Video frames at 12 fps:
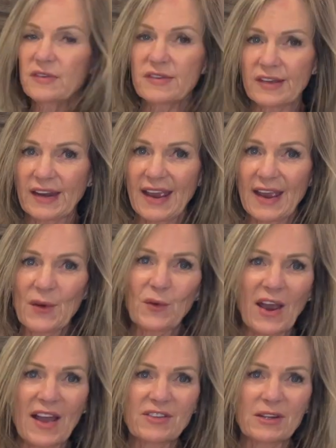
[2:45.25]
Today we're
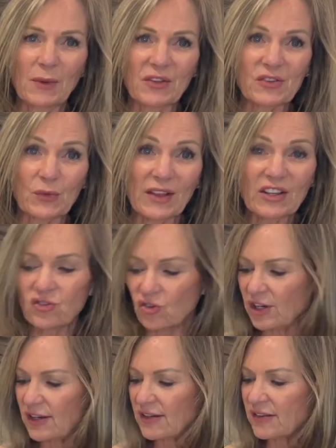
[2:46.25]
having mozzarella
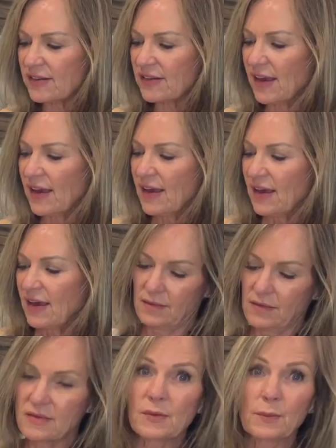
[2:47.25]
cheese,
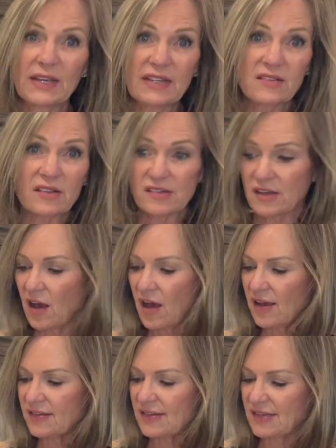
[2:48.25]
some pizza
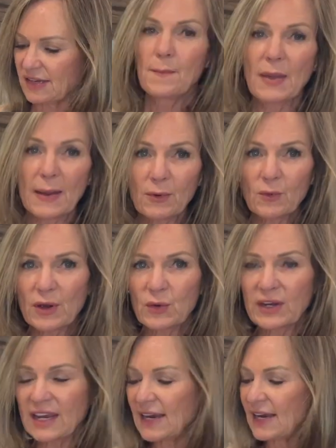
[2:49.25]
sauce,
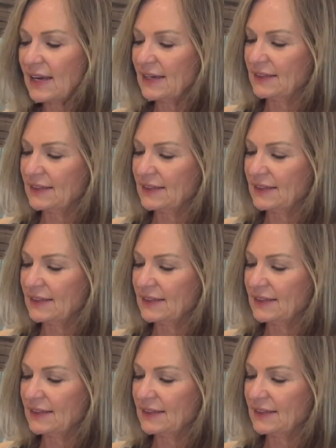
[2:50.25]
pepperoni,